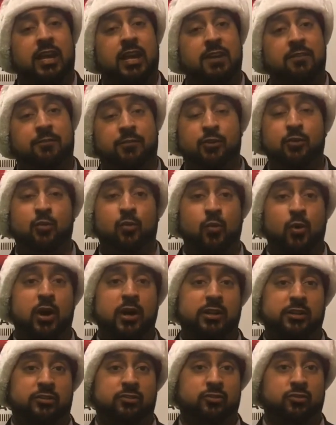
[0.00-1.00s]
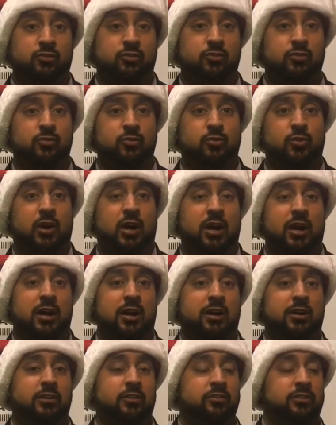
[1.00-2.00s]
If you want to
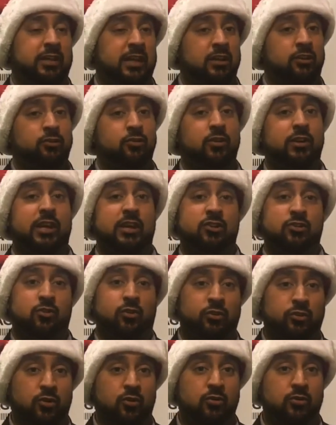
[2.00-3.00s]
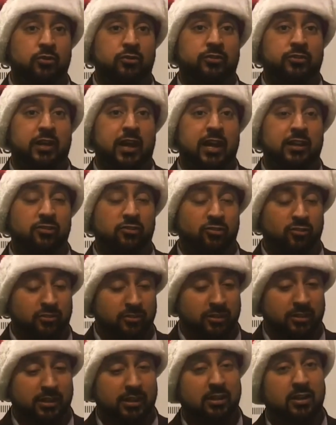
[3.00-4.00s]
uh, take a look at your local stats,
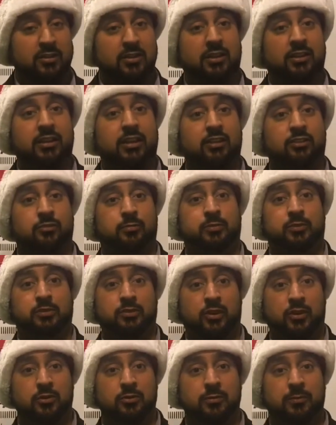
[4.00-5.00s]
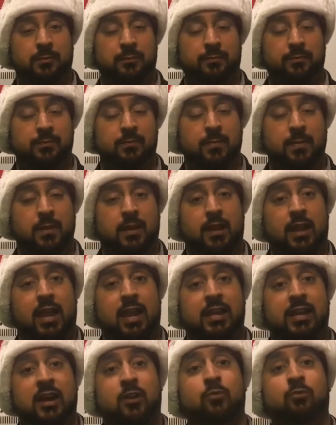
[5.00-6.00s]
just click on the links below.
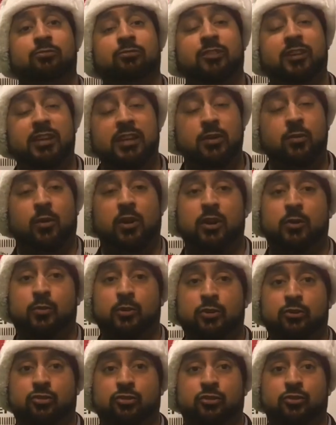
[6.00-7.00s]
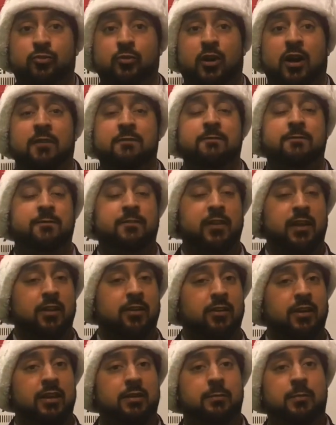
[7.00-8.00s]
And I really want to wish you a
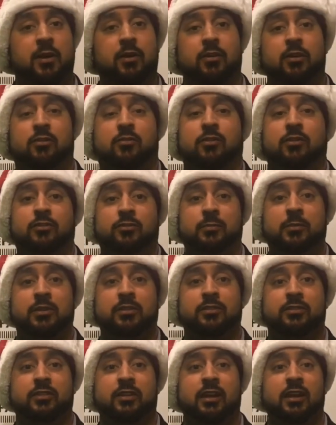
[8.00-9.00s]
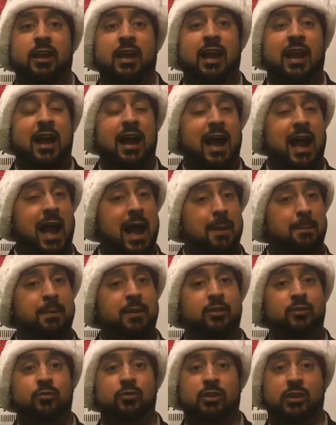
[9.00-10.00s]
very Merry Christmas a
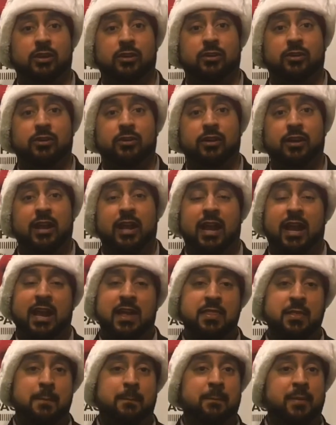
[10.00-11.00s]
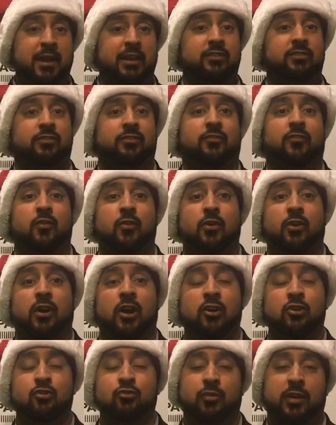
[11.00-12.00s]
happy new year, and the best
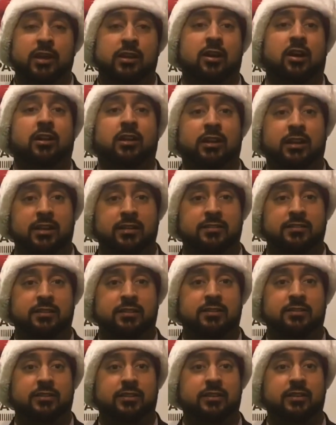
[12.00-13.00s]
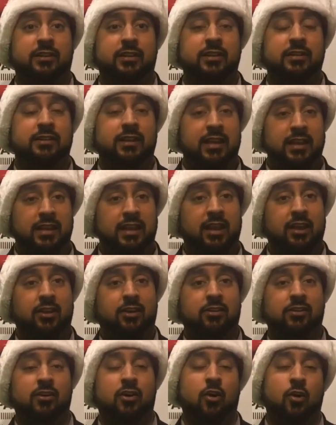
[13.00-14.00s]
for a great holiday season. Take
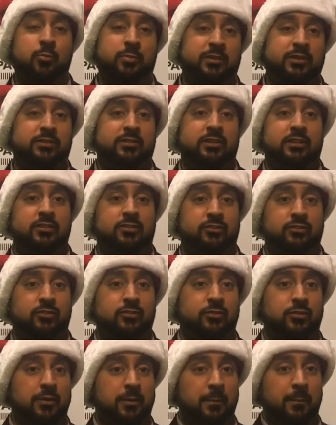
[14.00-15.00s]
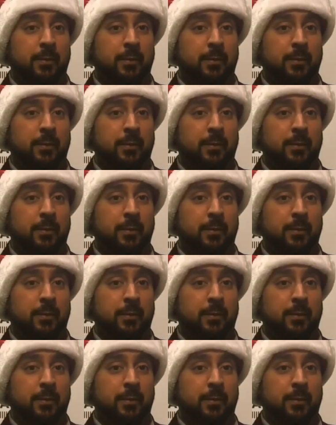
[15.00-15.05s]
care. Hope to see you soon.